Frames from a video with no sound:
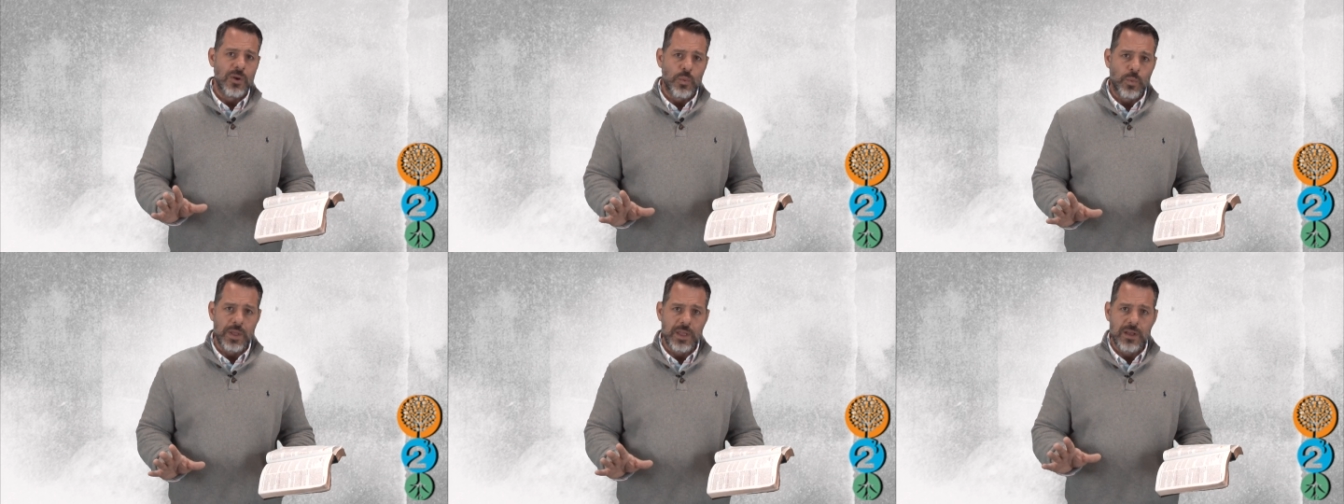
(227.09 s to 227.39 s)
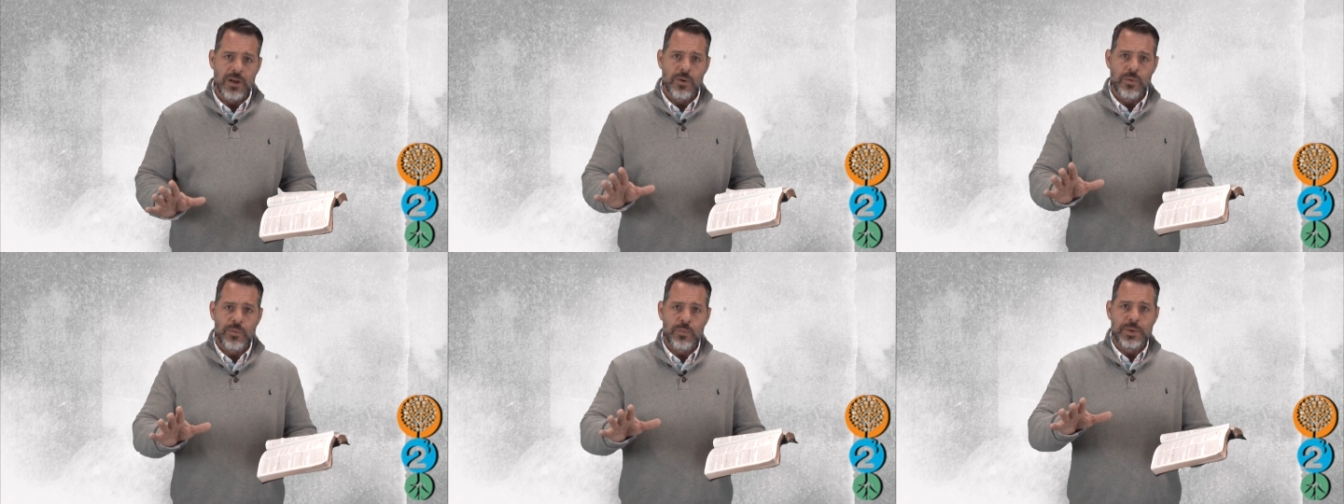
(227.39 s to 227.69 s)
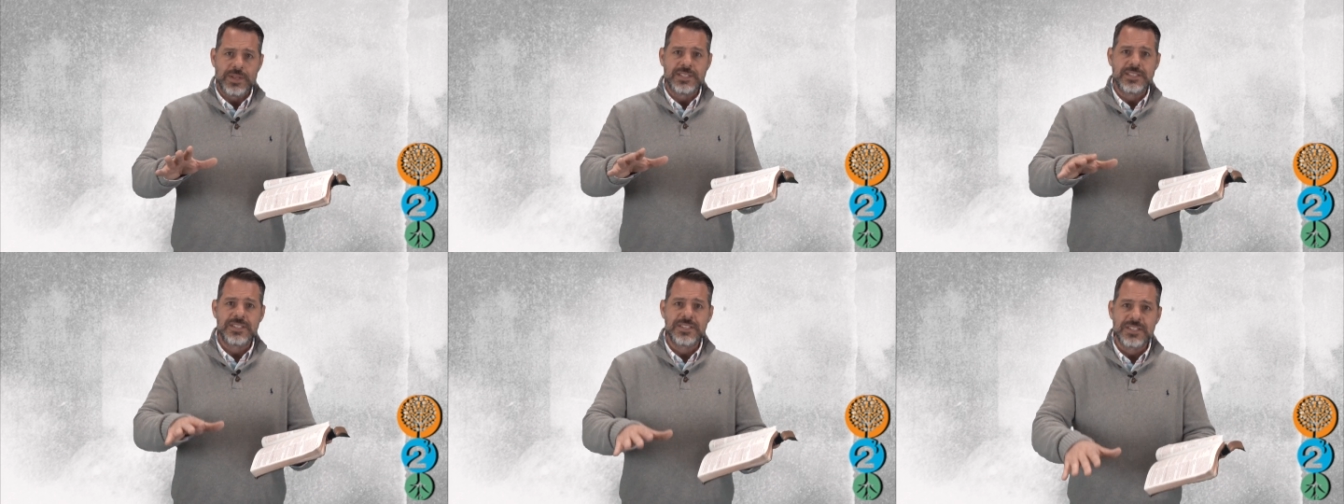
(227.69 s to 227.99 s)
we go and
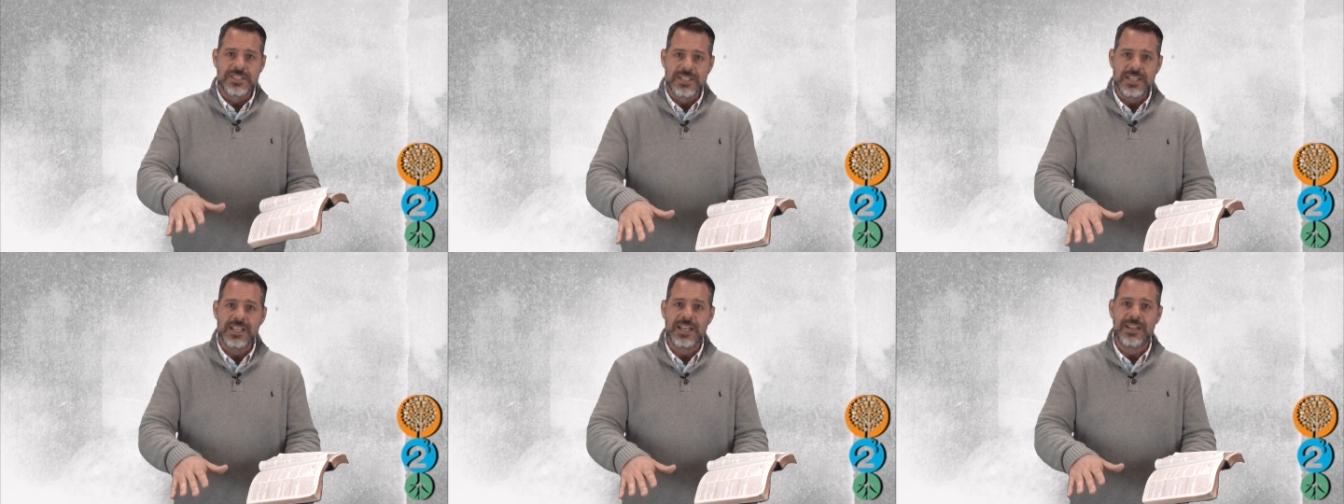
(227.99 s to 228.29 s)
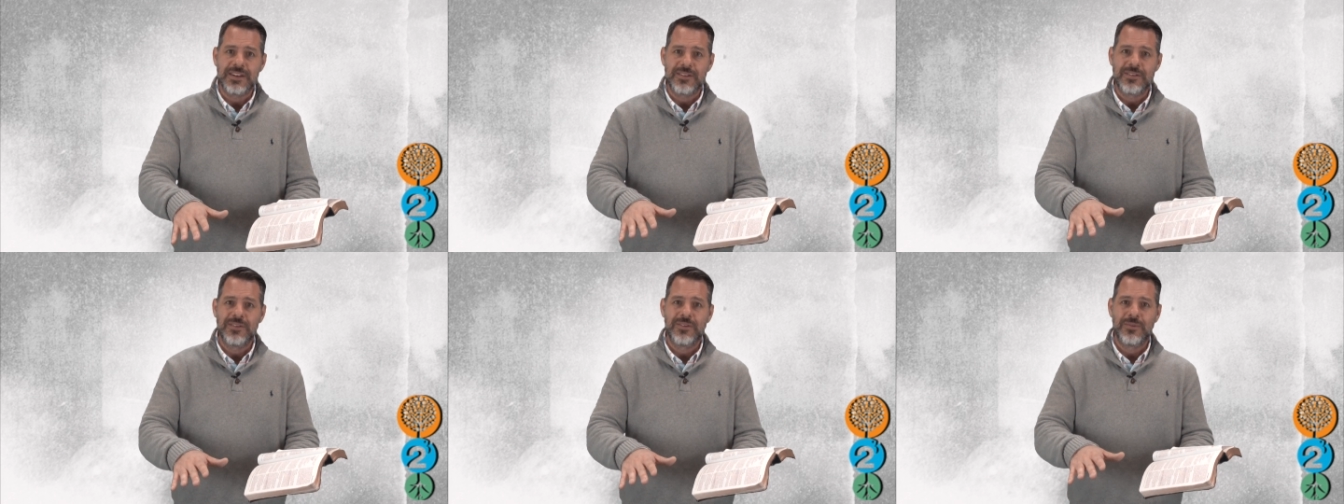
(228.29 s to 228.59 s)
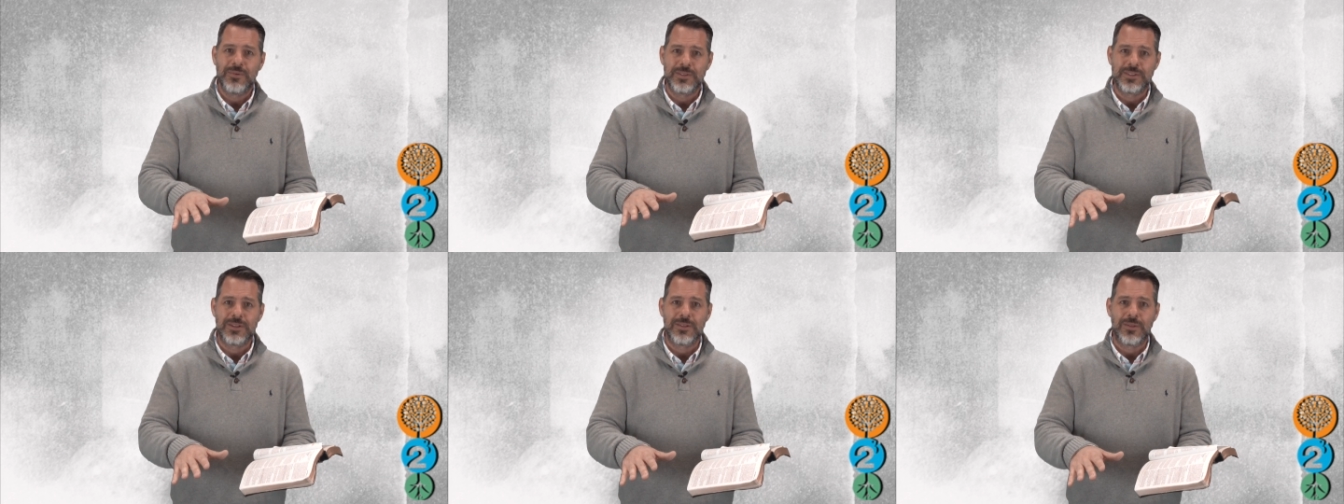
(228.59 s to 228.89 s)
we sit
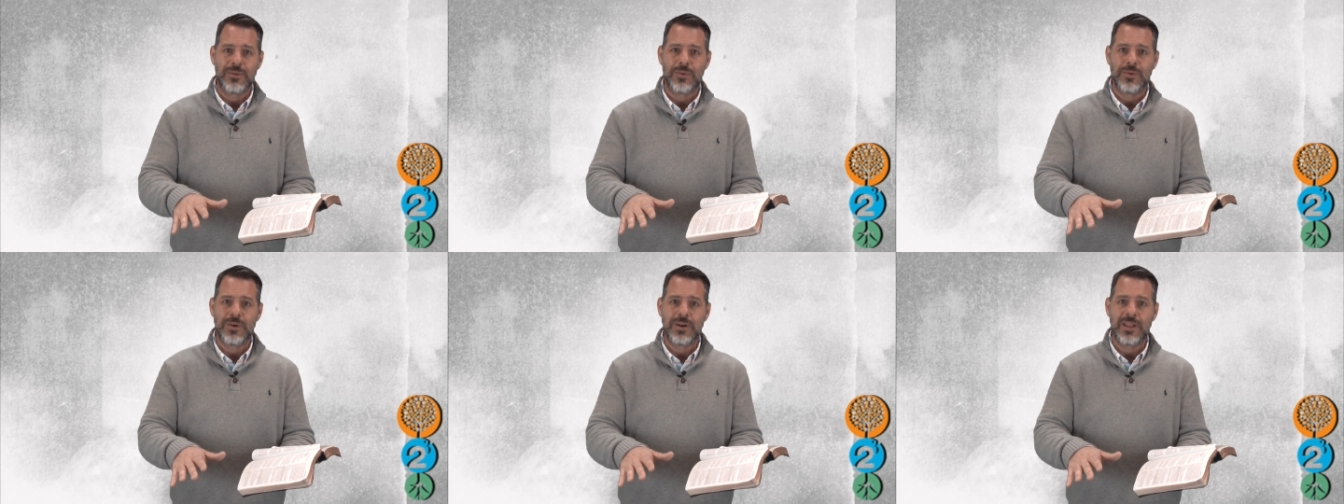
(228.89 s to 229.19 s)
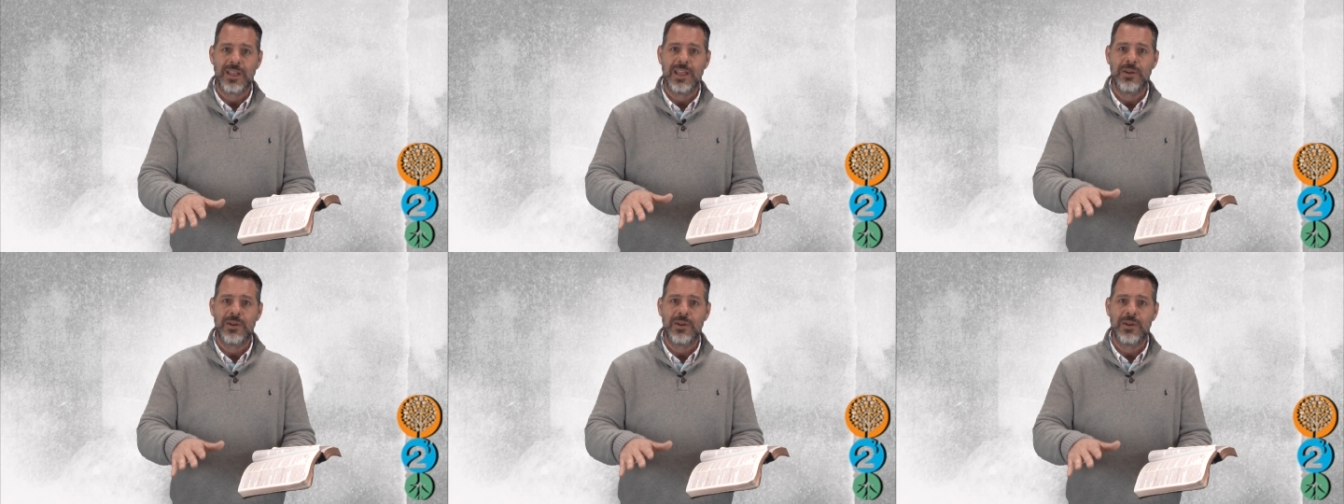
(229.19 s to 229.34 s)
with the Lord,